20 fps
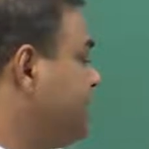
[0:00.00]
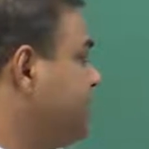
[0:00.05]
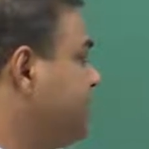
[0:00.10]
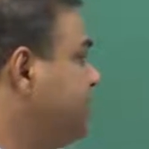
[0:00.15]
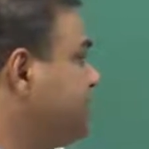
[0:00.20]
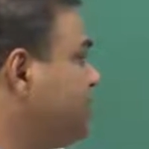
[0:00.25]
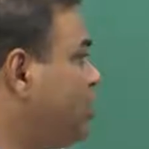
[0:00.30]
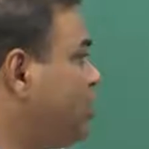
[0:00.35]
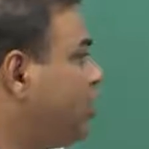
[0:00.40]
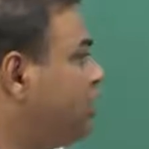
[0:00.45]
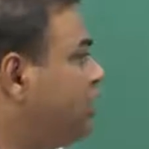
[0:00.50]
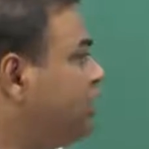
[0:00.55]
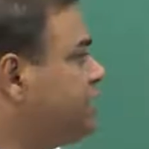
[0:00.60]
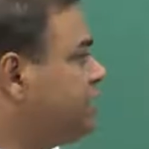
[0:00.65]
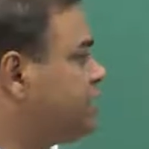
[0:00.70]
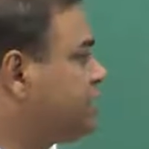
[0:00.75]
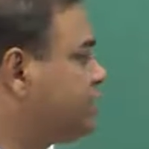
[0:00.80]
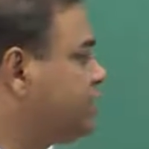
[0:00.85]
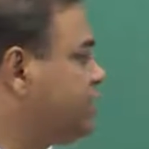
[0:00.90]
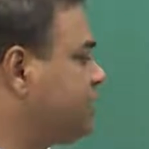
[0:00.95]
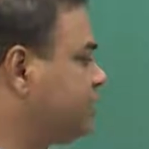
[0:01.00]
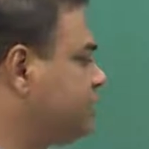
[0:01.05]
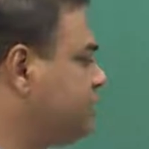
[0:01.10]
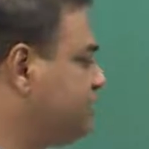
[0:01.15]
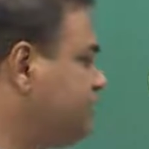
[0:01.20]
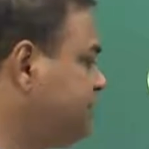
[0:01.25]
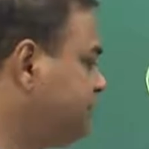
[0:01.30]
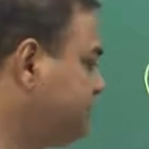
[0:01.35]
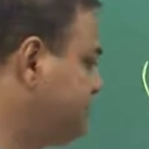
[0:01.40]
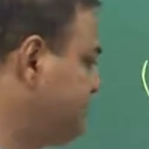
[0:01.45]
plane. The only
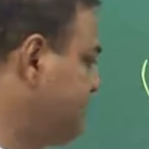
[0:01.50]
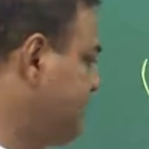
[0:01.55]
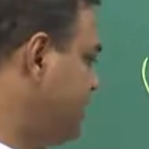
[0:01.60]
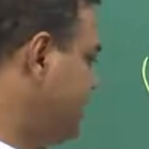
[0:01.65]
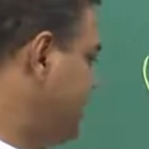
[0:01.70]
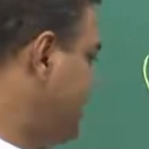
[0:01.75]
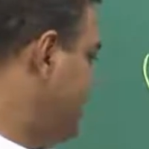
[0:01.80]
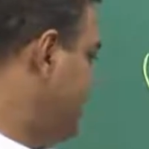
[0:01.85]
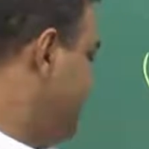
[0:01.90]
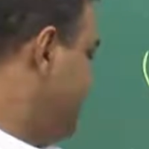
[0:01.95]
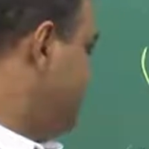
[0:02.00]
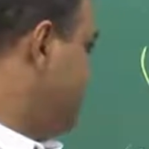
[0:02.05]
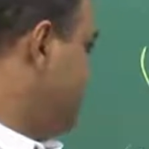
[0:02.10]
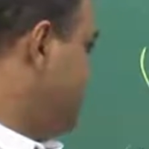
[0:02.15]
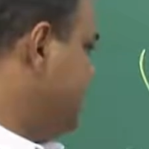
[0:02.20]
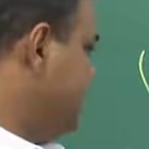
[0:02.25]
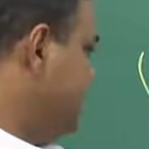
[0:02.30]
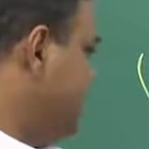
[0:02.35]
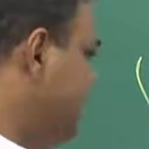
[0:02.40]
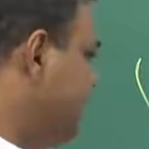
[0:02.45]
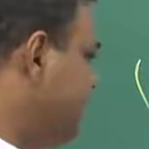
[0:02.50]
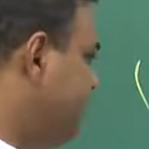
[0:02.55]
crux is you